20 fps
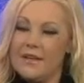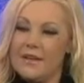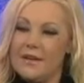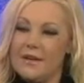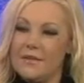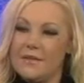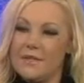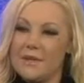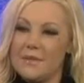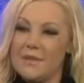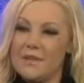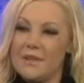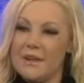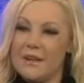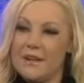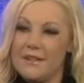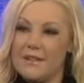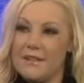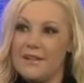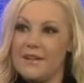you know,
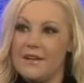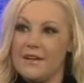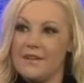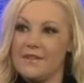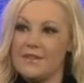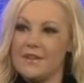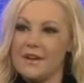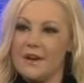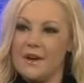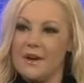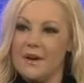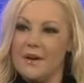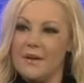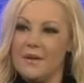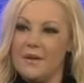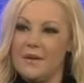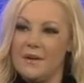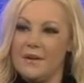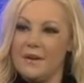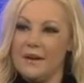something that I did years
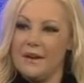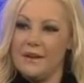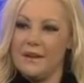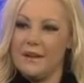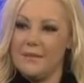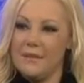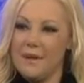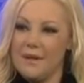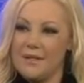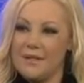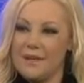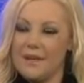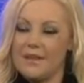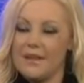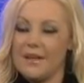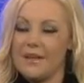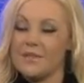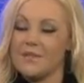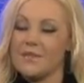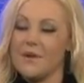ago, and I'm not
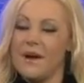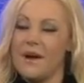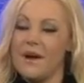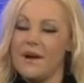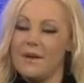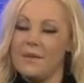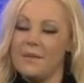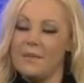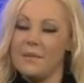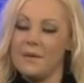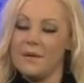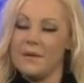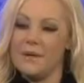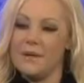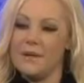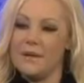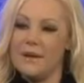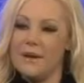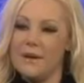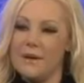saying that it's right,
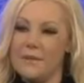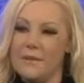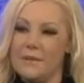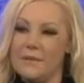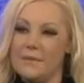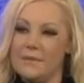but,